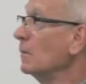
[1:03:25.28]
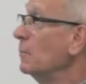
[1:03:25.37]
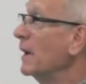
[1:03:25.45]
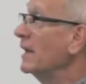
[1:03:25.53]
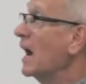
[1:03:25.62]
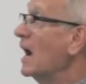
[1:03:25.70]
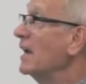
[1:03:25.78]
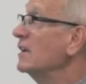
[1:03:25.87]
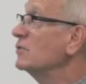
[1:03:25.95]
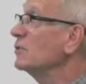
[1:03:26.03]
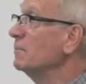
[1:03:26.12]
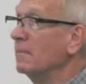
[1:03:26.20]
But uh,
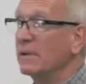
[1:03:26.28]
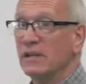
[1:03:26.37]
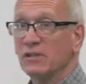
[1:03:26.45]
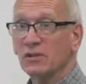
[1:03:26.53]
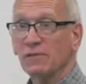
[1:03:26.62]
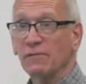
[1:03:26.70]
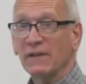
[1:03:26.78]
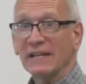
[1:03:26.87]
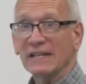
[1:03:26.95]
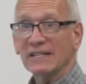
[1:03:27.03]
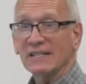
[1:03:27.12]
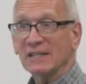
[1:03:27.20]

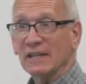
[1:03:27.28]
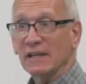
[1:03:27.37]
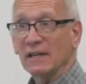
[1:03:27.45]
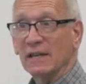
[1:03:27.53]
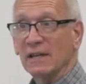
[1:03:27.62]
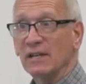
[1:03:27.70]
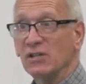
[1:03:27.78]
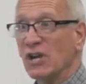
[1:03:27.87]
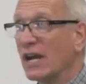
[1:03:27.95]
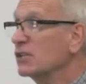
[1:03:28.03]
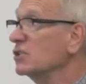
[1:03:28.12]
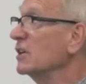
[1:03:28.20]
intravenous
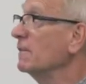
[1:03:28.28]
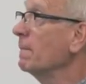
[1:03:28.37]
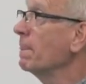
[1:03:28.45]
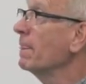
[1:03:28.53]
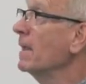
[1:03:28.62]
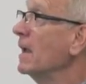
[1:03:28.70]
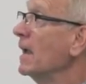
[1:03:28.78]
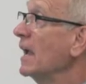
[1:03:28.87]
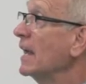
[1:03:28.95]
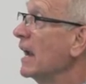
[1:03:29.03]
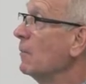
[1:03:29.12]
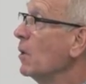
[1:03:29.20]
injection.
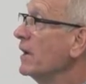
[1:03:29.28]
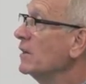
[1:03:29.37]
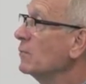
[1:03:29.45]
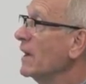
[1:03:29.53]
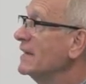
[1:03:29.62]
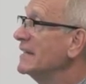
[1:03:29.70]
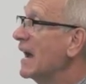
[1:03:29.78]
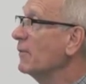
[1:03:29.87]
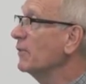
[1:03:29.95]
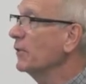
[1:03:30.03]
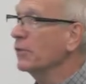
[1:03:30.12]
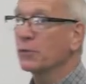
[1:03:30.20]
And I want you to write
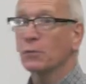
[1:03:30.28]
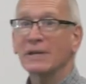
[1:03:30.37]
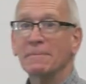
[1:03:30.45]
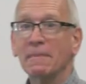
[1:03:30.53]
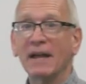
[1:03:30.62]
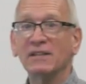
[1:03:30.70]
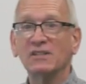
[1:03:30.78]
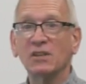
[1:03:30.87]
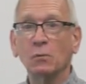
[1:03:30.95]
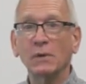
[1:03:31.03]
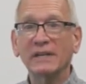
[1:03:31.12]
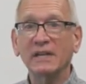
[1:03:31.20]
down the three meds
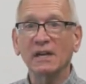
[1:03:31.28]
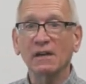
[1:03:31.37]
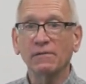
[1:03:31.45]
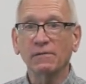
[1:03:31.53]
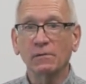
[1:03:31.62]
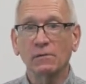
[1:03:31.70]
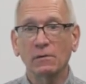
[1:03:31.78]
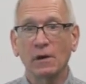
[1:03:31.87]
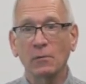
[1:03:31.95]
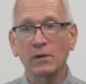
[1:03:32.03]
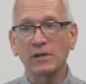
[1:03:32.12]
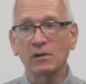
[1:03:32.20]
that we give.
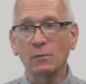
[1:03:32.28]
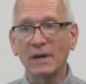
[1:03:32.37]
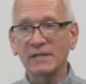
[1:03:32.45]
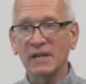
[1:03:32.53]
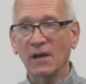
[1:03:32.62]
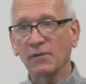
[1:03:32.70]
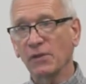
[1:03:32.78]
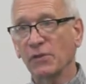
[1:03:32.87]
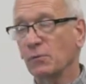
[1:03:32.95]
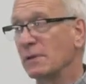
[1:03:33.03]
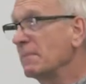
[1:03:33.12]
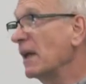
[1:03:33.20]
I want you to write down
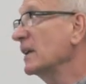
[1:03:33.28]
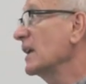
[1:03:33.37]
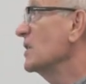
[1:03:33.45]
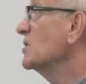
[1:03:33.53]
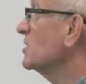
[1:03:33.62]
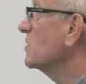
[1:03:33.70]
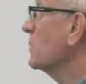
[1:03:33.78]
the three medications